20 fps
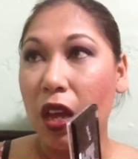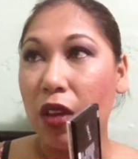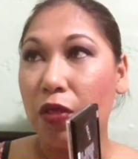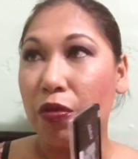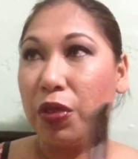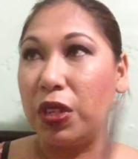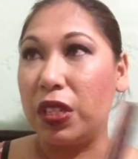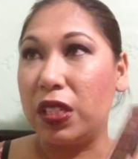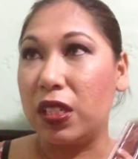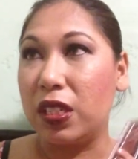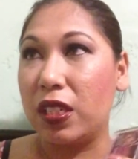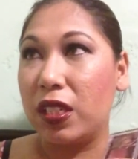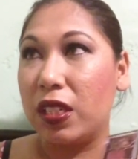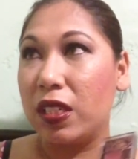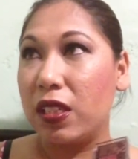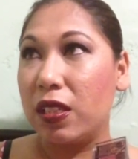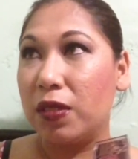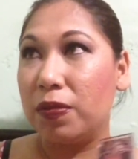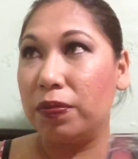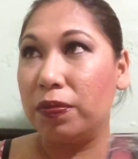Rating
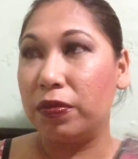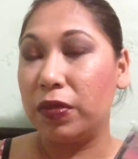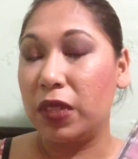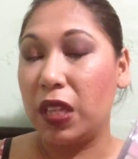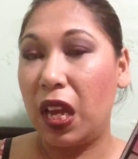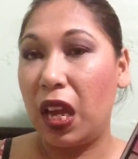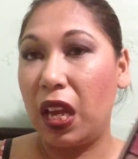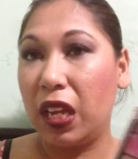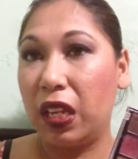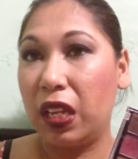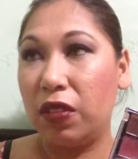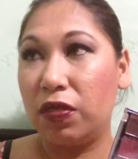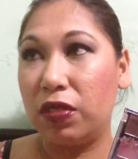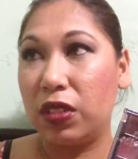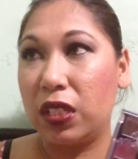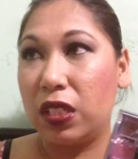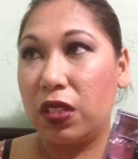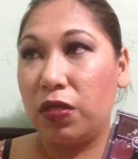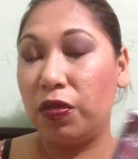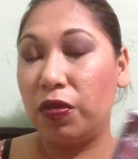this, I give
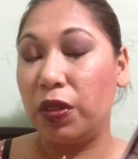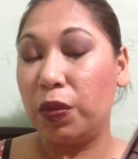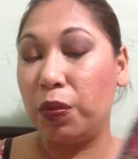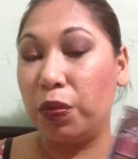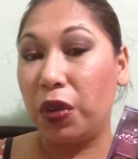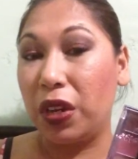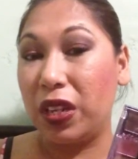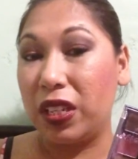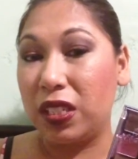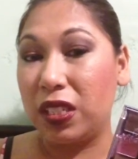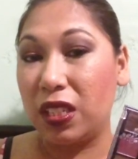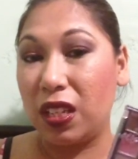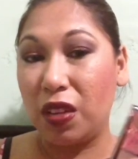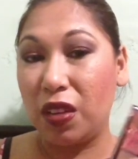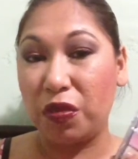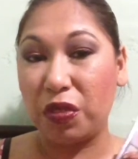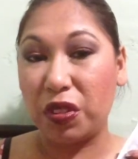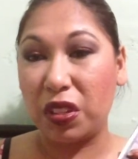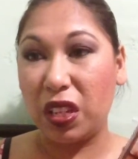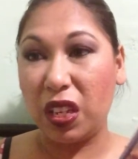this for the price and
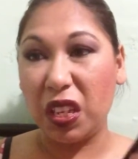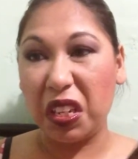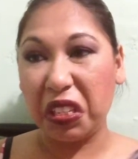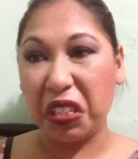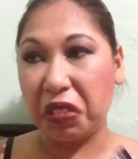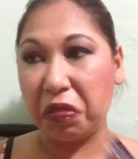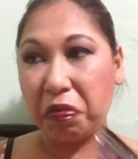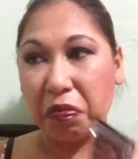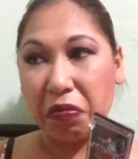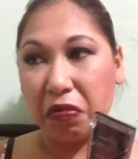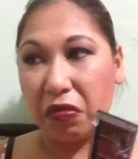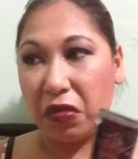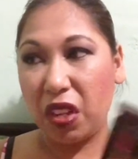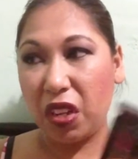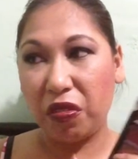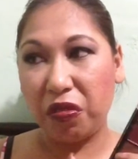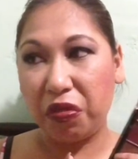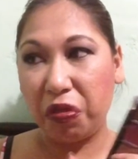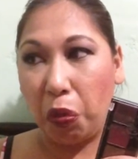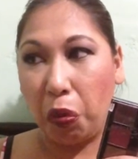everything, a
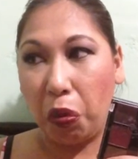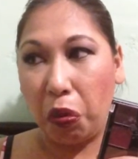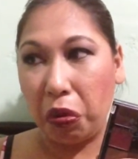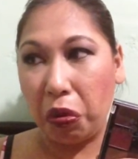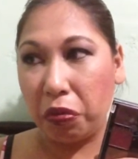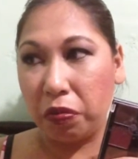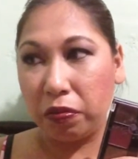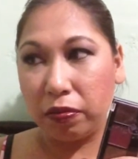4